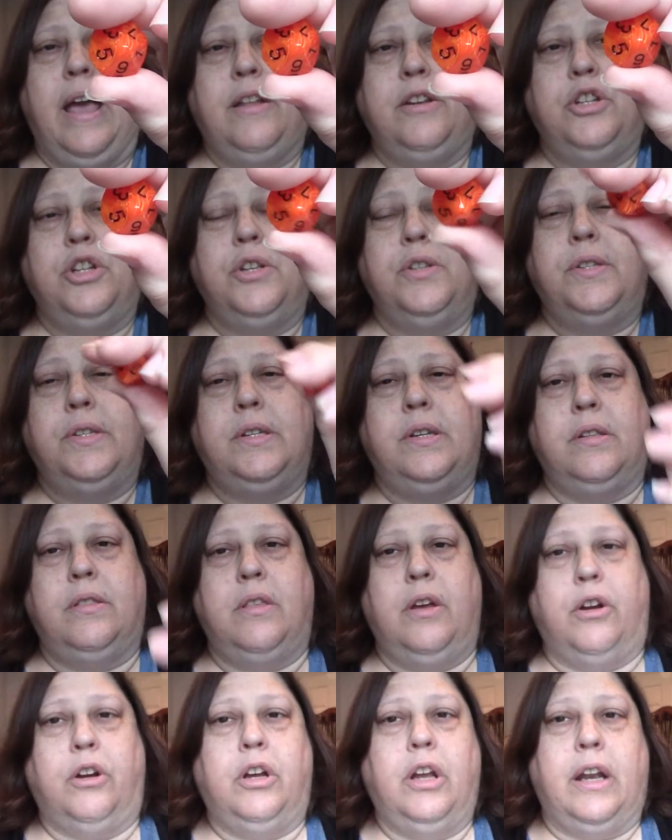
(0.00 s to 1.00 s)
and
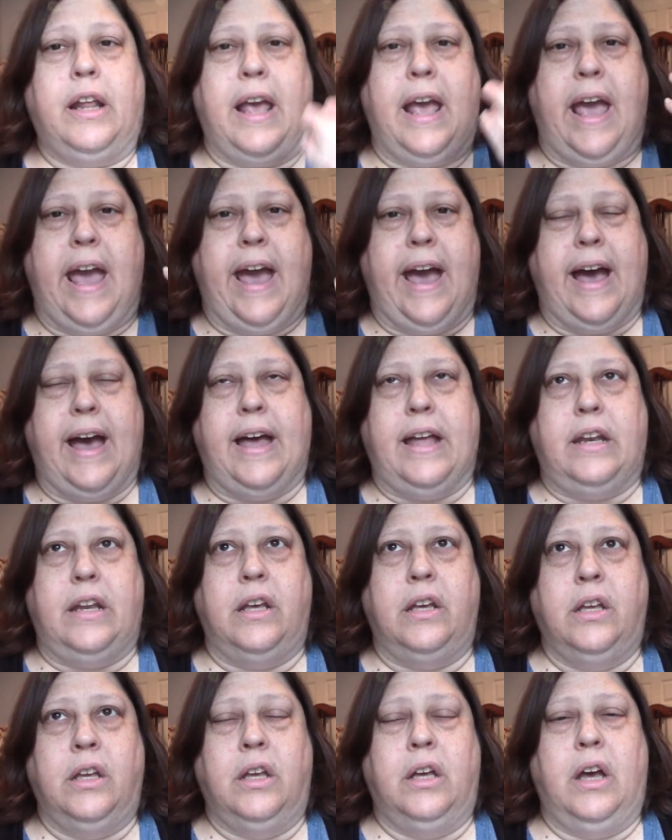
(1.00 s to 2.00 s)
they're going to
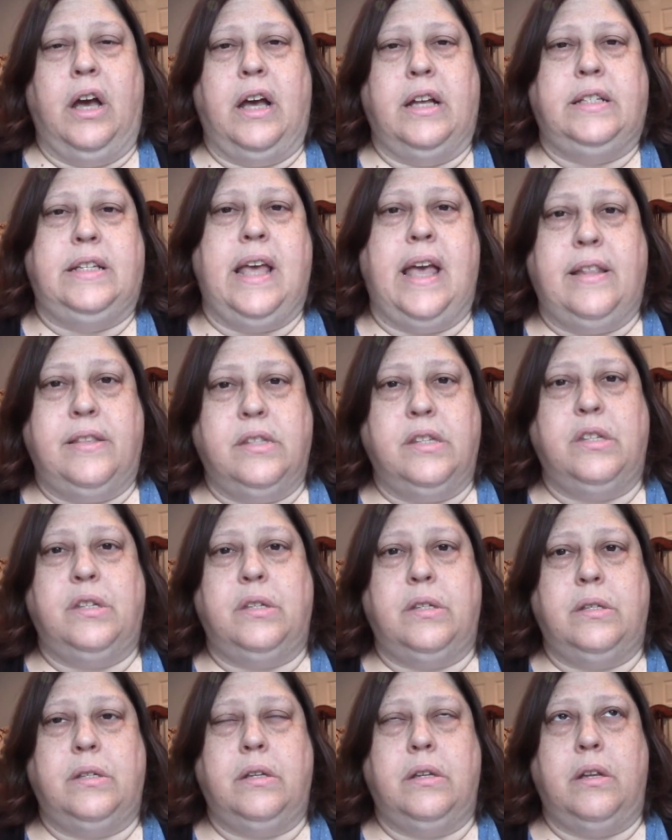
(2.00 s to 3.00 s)
add a
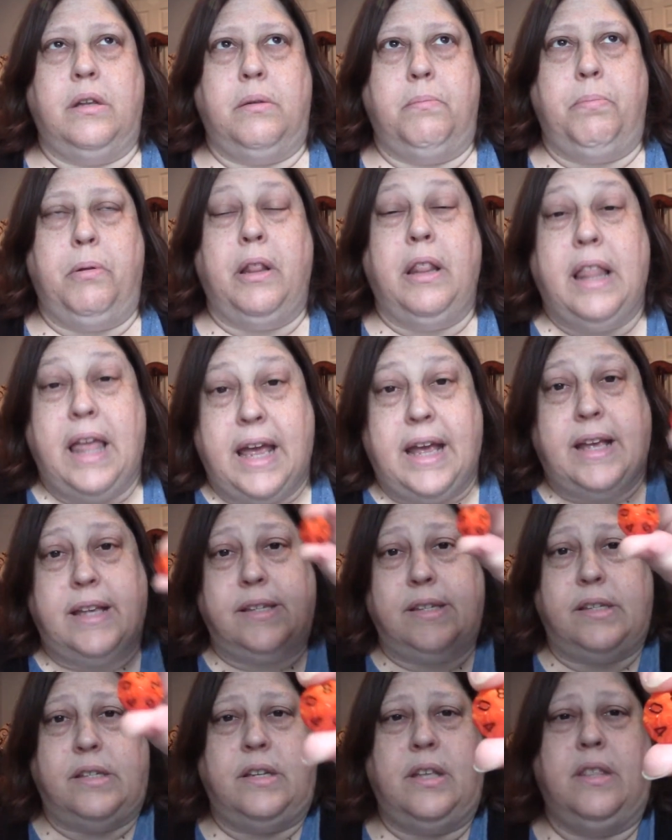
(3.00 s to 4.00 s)
tens
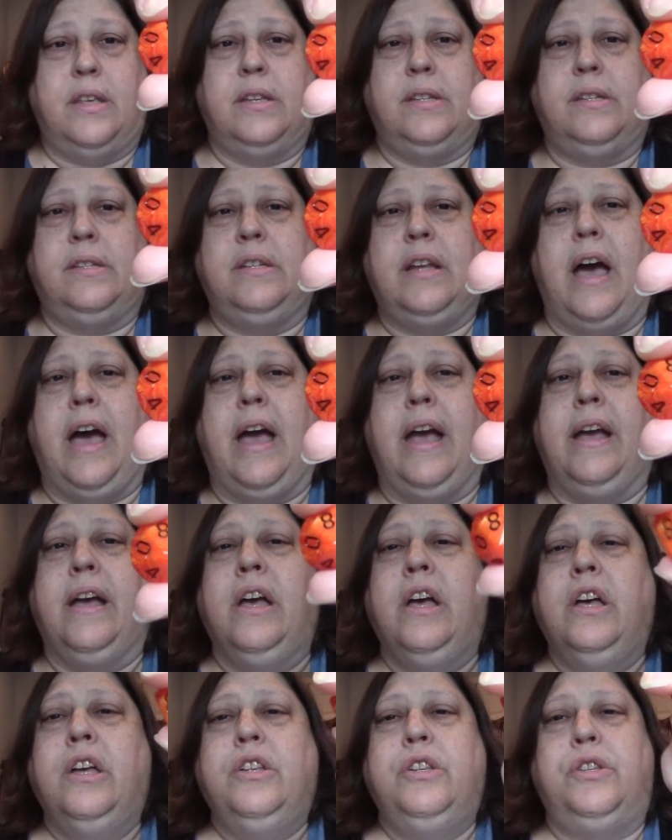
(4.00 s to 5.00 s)
place to this die.
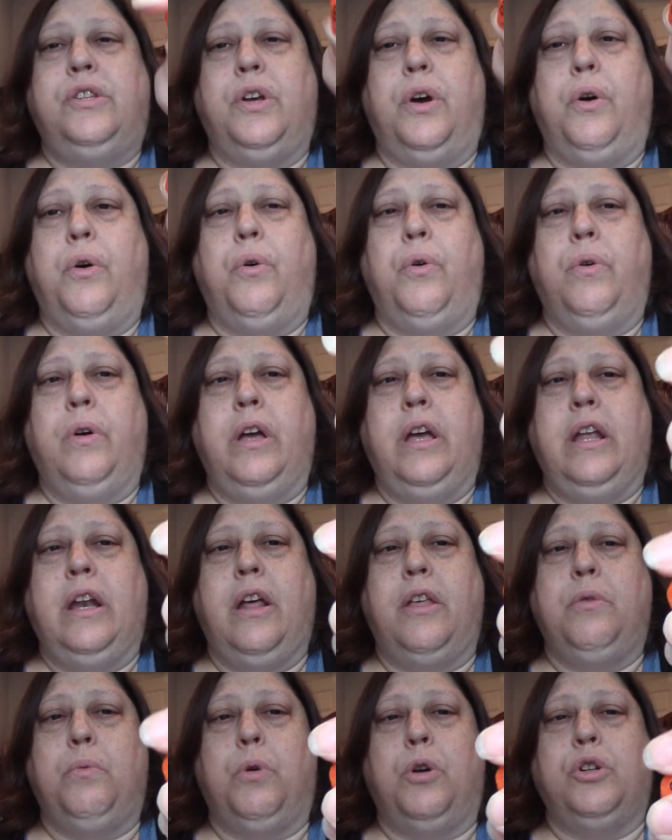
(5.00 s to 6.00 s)
So in
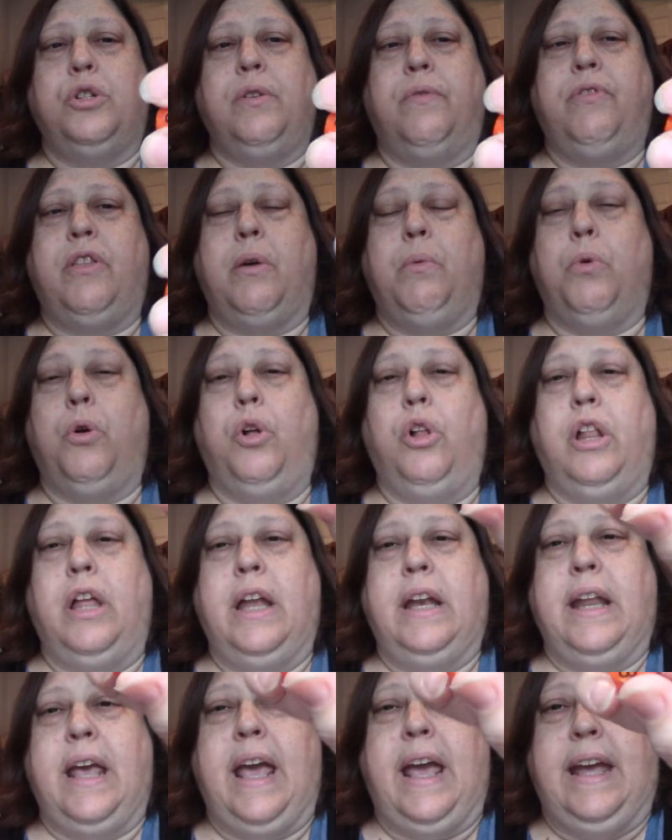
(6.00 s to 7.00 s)
other words, if they roll
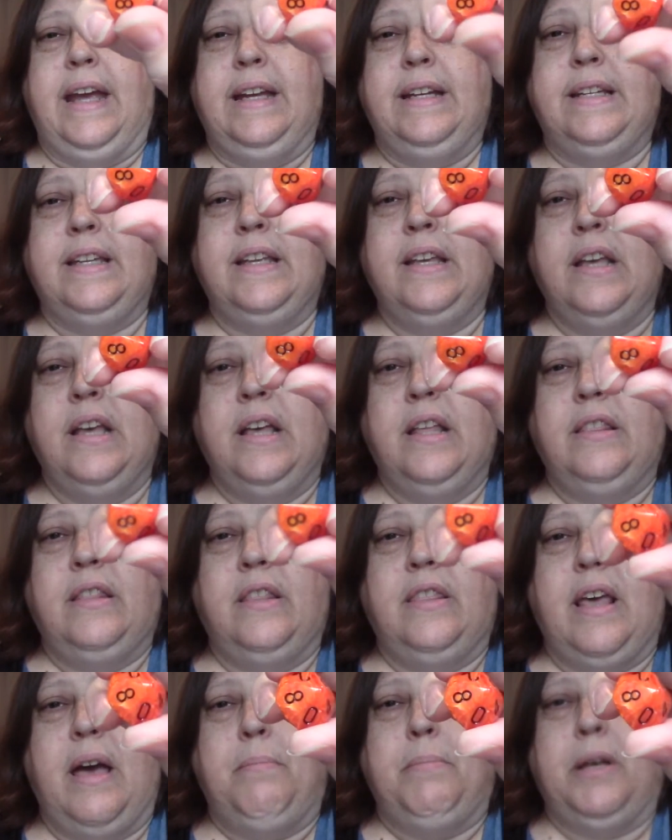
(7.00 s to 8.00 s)
an 8,
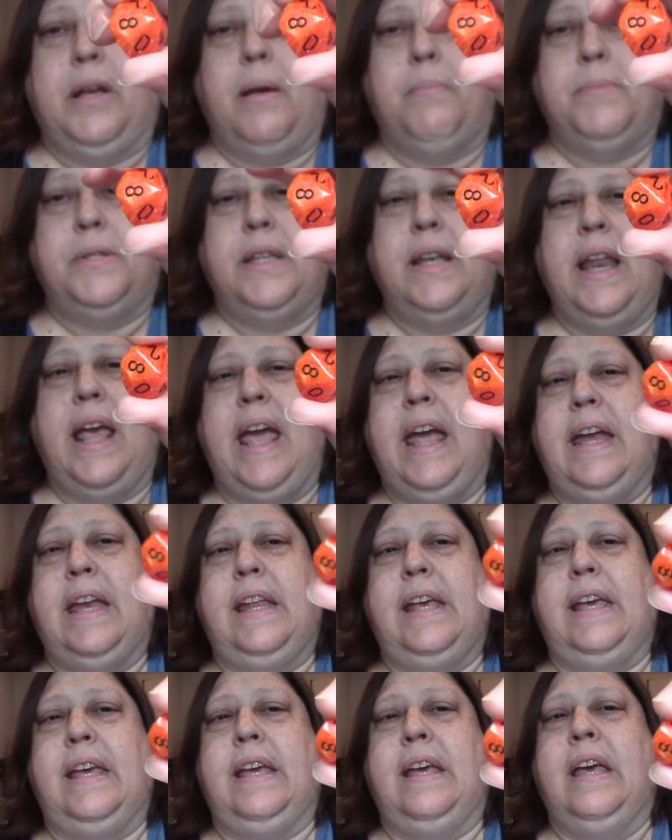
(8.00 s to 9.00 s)
then that becomes an
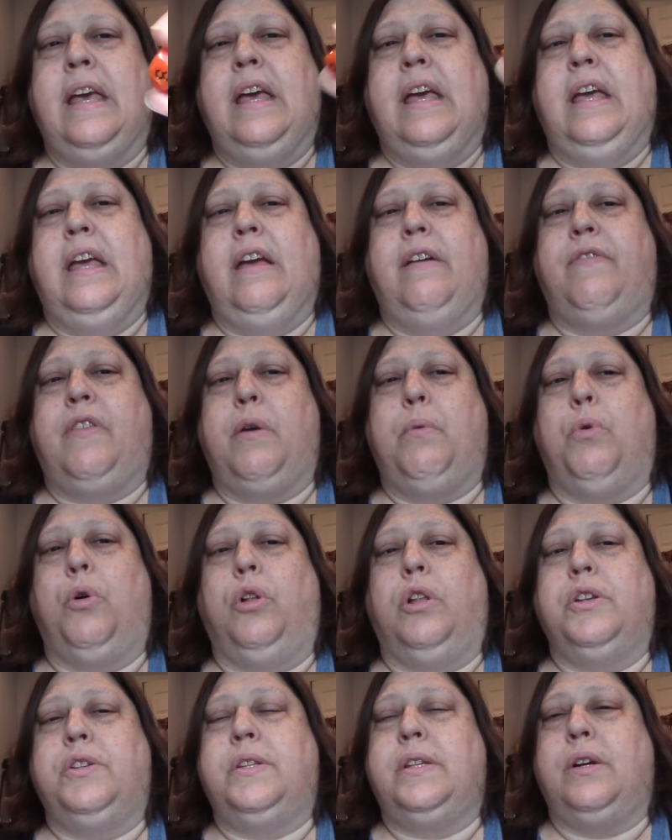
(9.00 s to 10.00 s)
80. If they
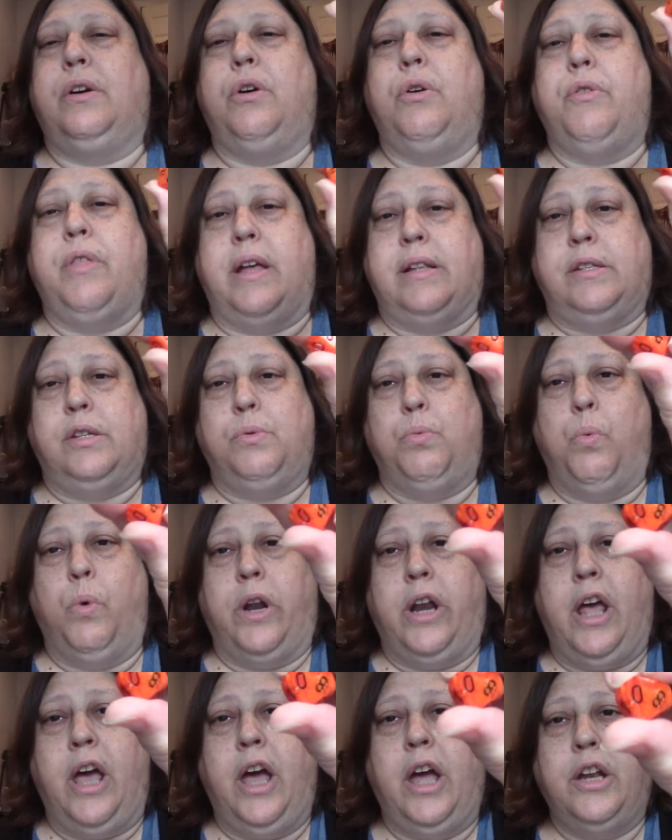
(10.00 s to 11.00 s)
roll a 0, that's
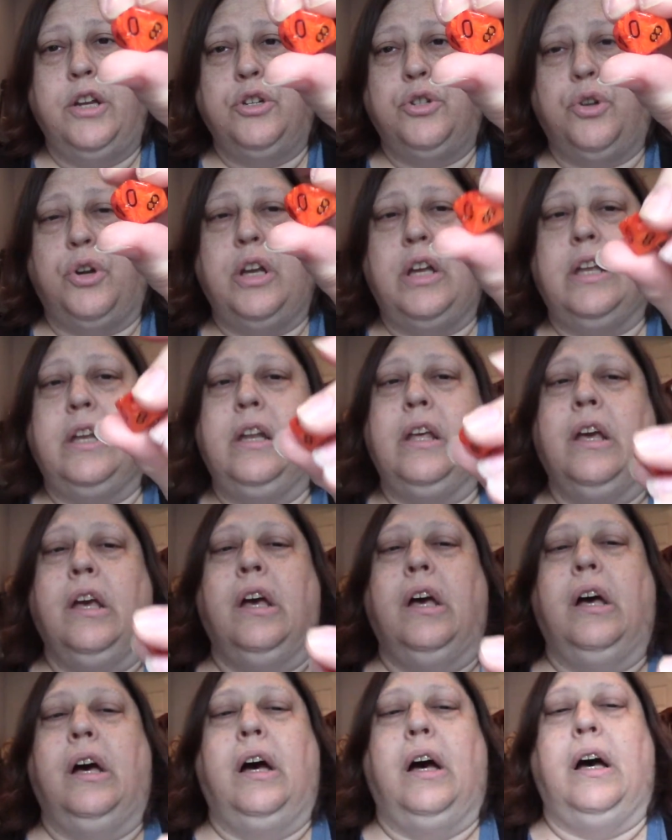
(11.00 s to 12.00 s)
100,
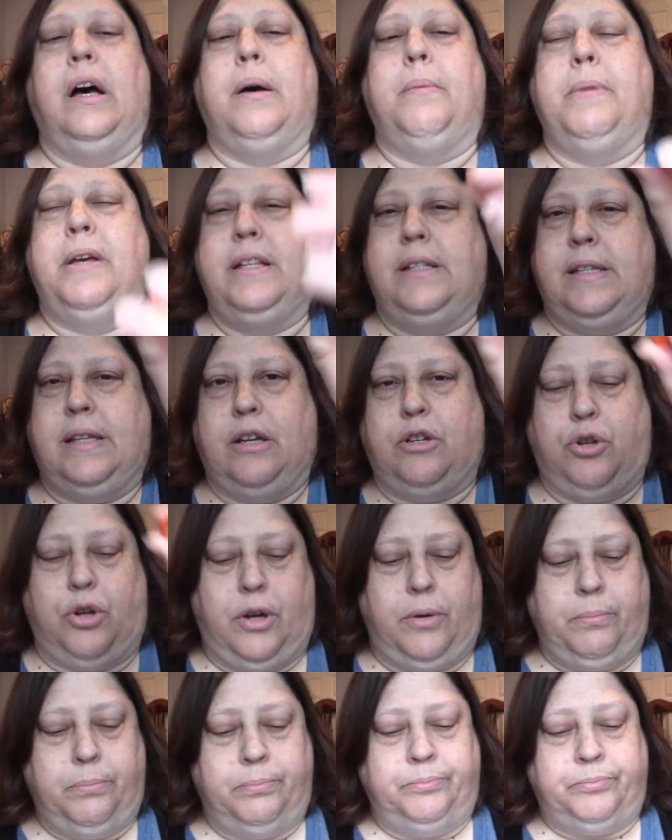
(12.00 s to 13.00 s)

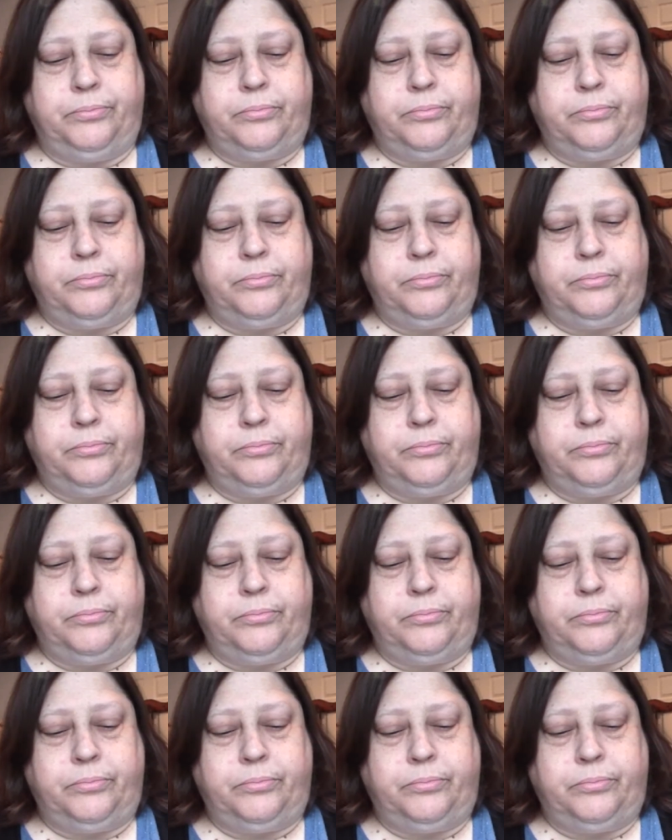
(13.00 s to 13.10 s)
etc.